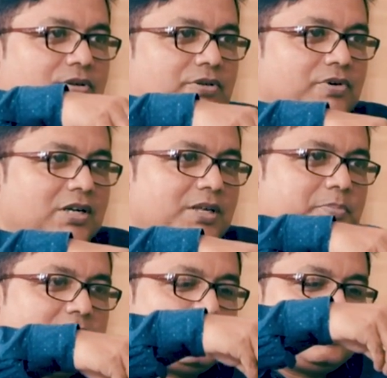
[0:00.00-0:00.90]
You are
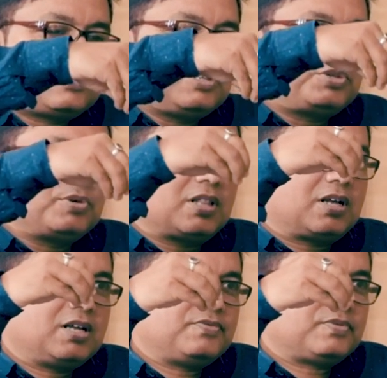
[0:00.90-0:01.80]
keeping this issue
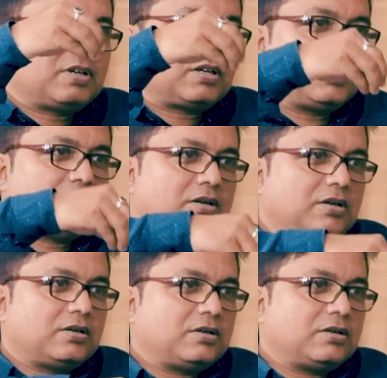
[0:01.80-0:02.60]
alive. No.